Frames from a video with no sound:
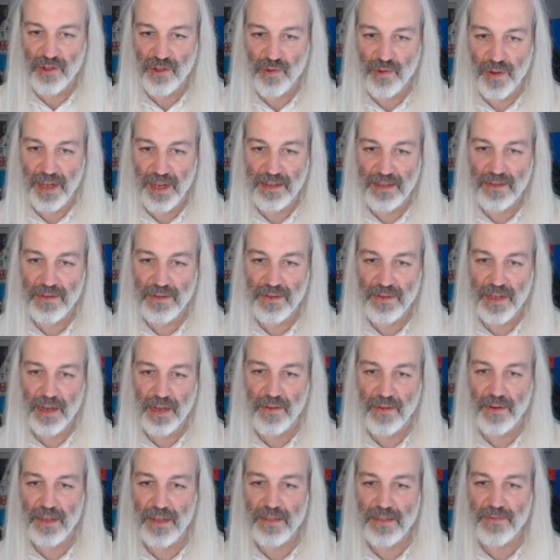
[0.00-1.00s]
enter the
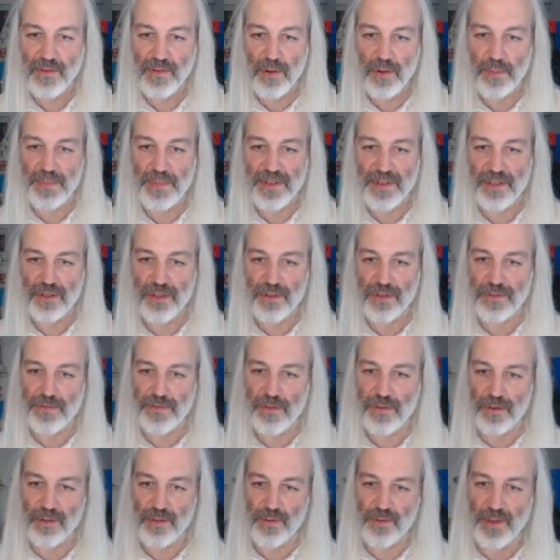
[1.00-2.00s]
creative competition
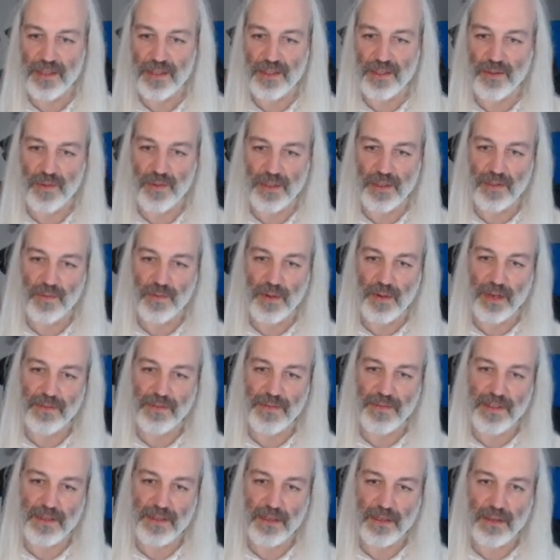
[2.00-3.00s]
for 2021,
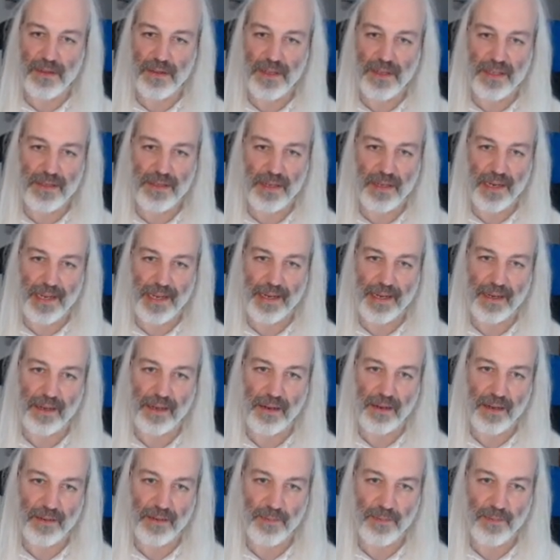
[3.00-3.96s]
visit this link, and by